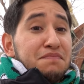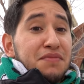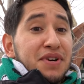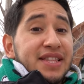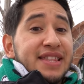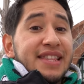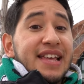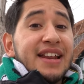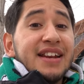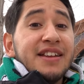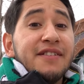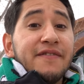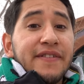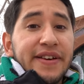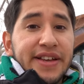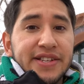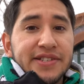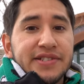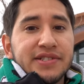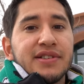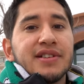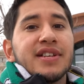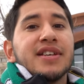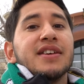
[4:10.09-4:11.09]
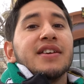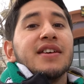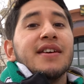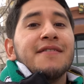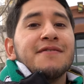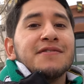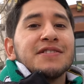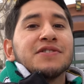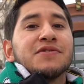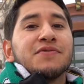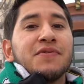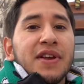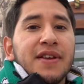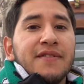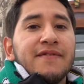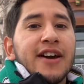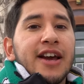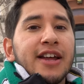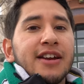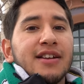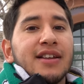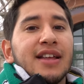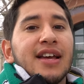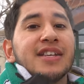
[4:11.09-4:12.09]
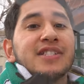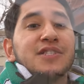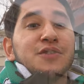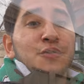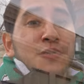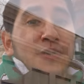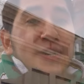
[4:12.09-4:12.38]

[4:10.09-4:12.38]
but then eventually it was revitalized